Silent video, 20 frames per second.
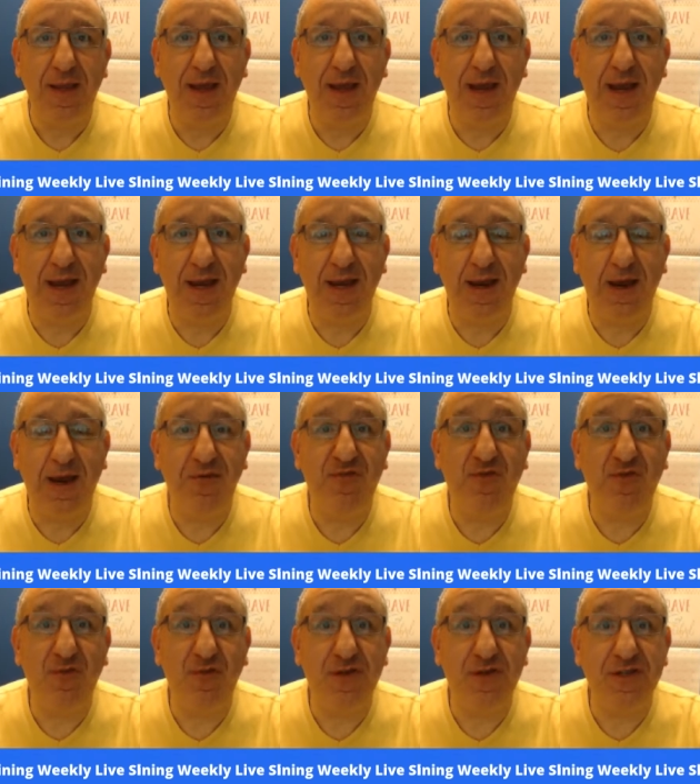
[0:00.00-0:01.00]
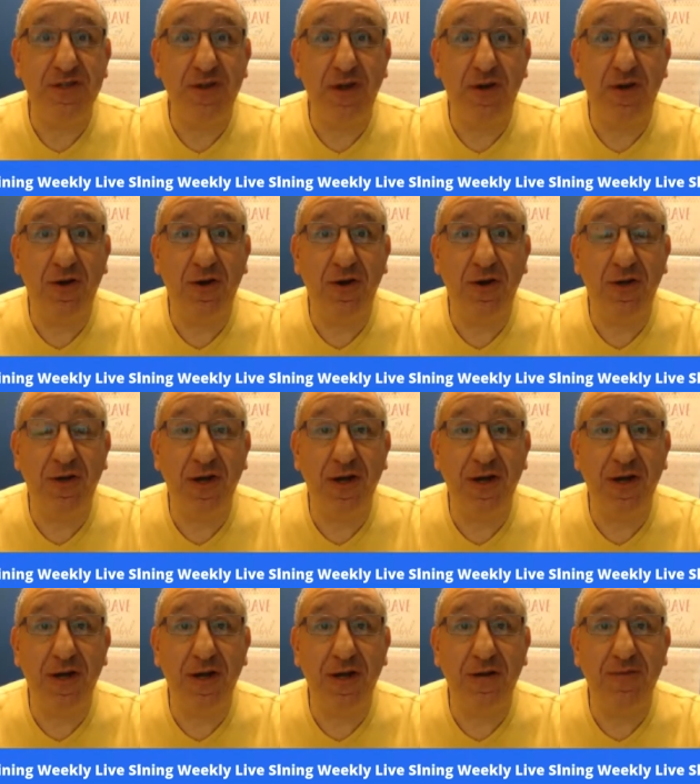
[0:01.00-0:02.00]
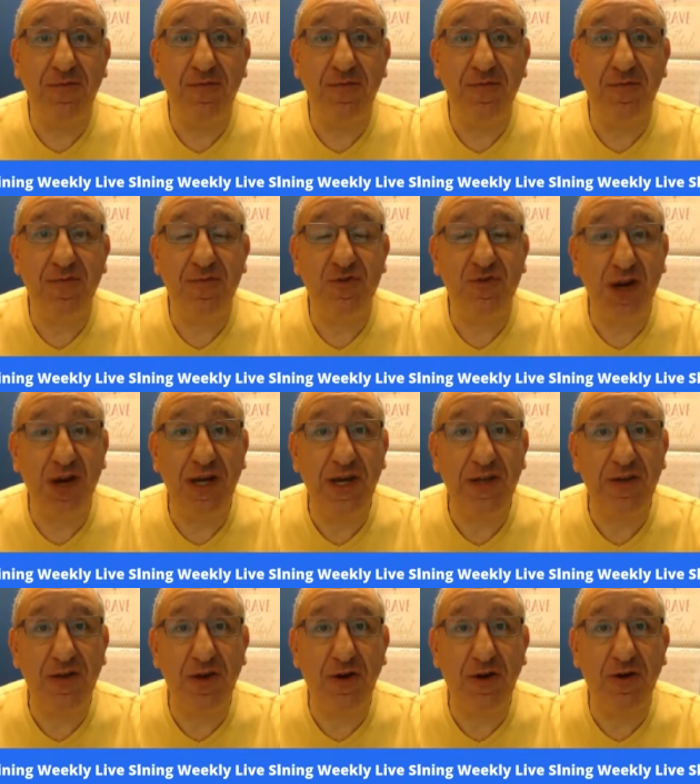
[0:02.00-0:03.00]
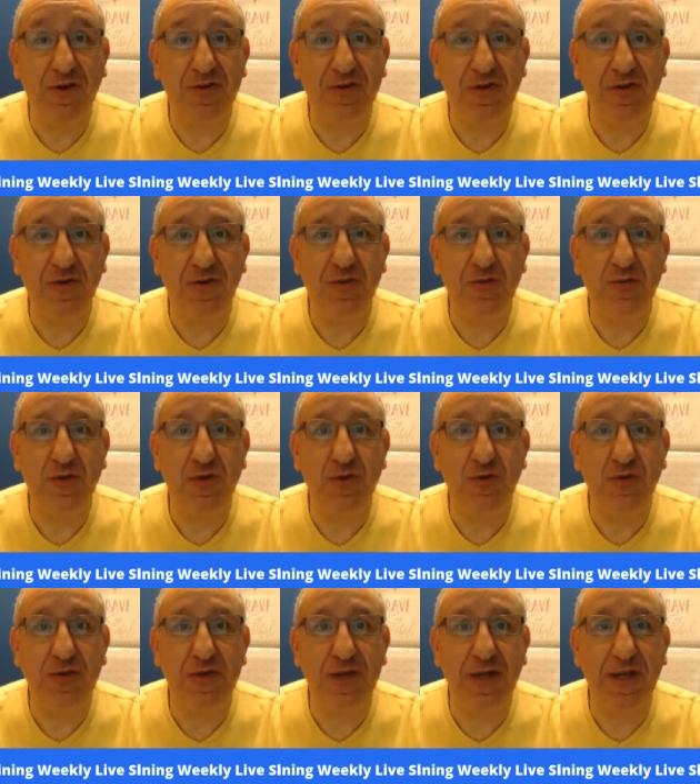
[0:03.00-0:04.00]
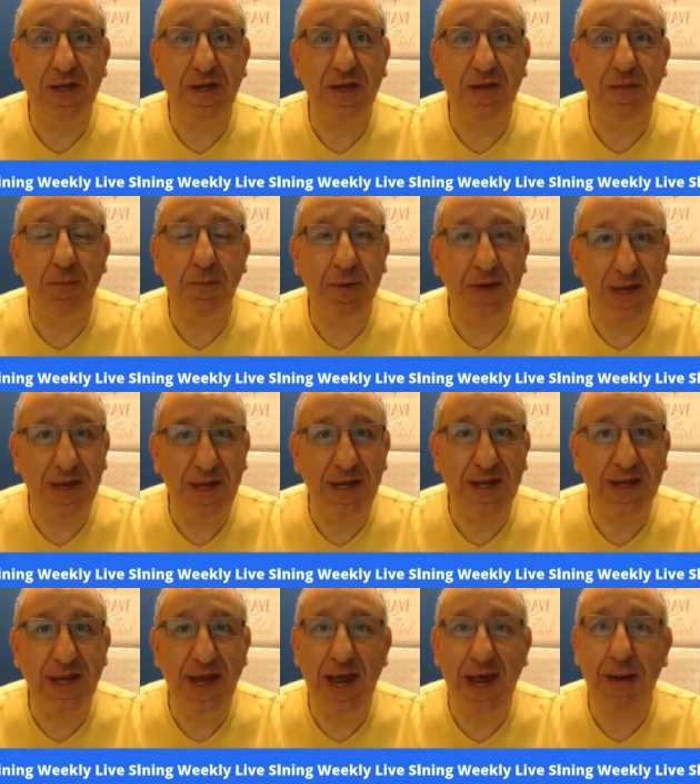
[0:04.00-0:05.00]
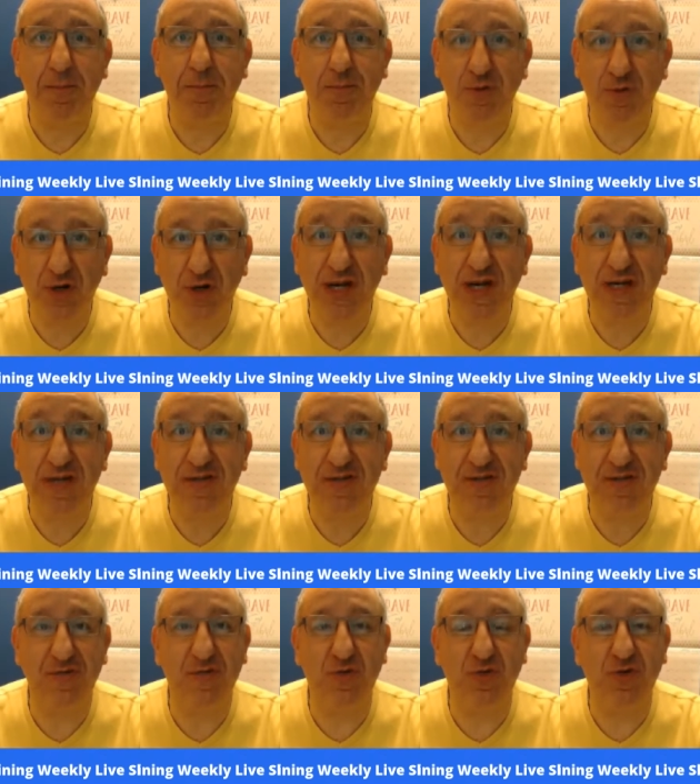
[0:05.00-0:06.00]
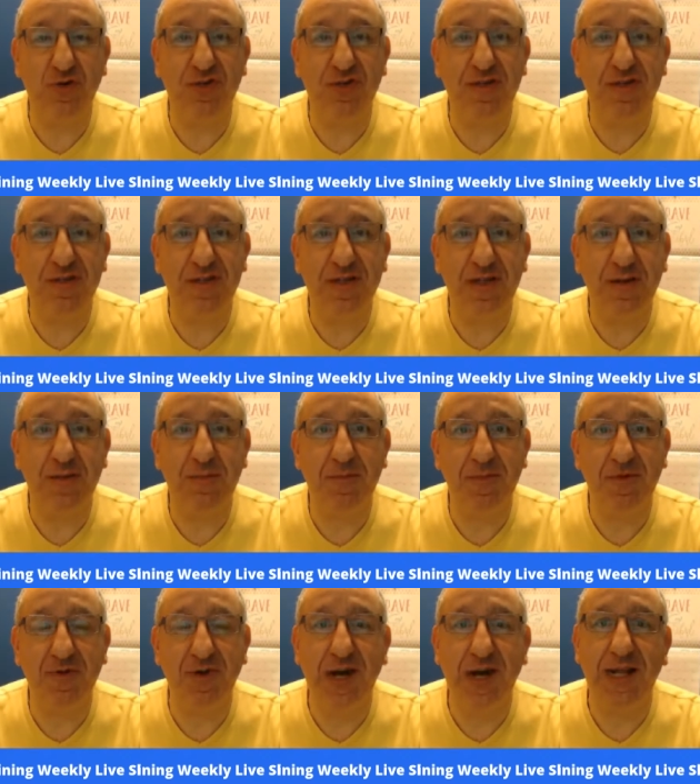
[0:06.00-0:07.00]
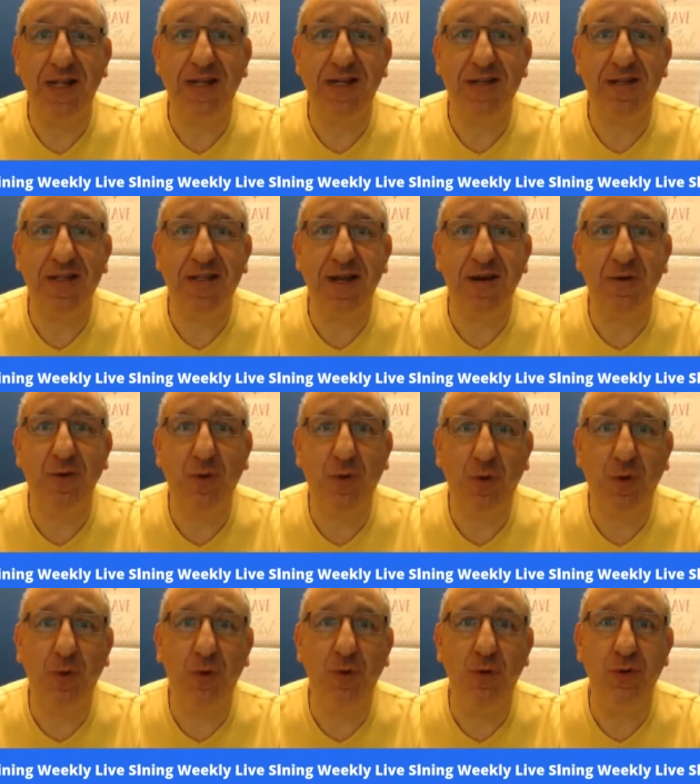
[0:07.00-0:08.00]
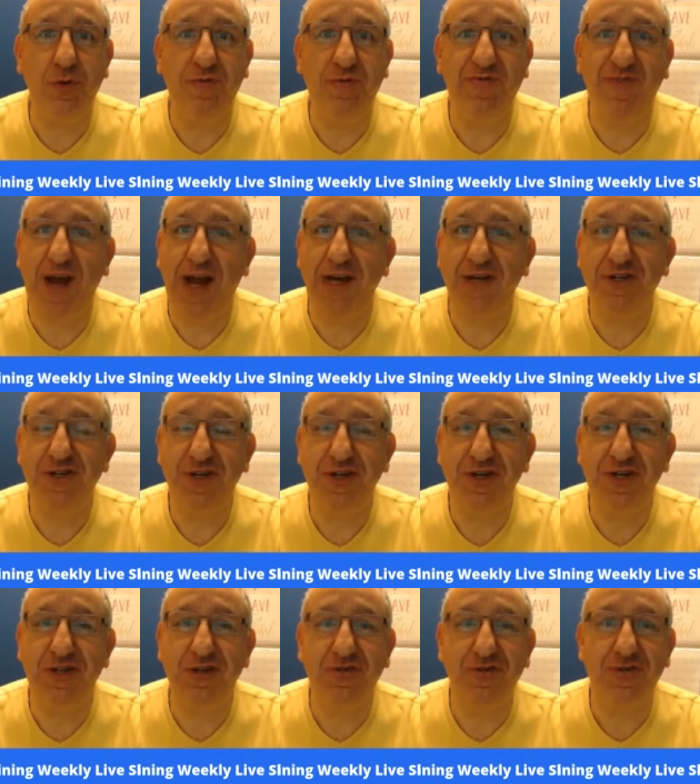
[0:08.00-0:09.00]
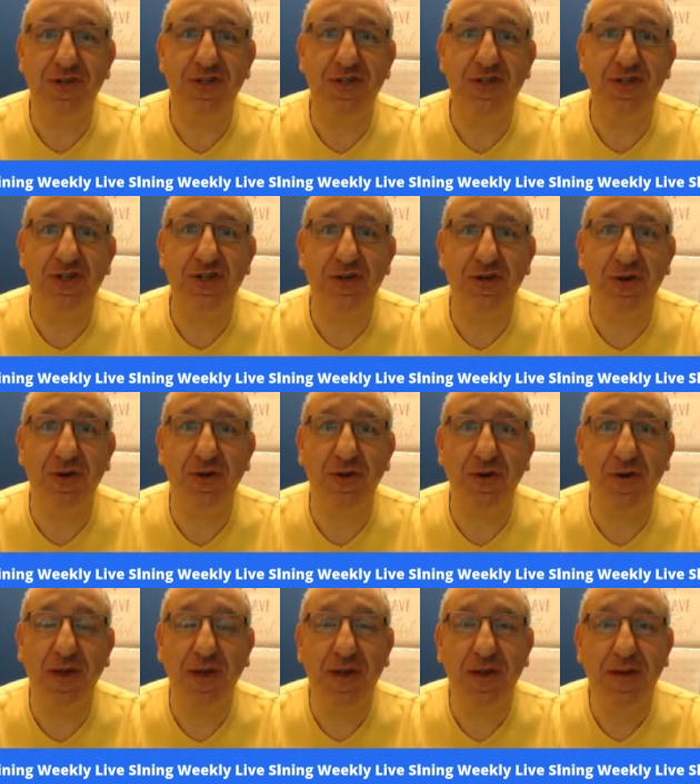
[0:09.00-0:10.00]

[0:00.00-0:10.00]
and I focus on uh, training dogs using play and praise reward system rather than old-fashioned traditional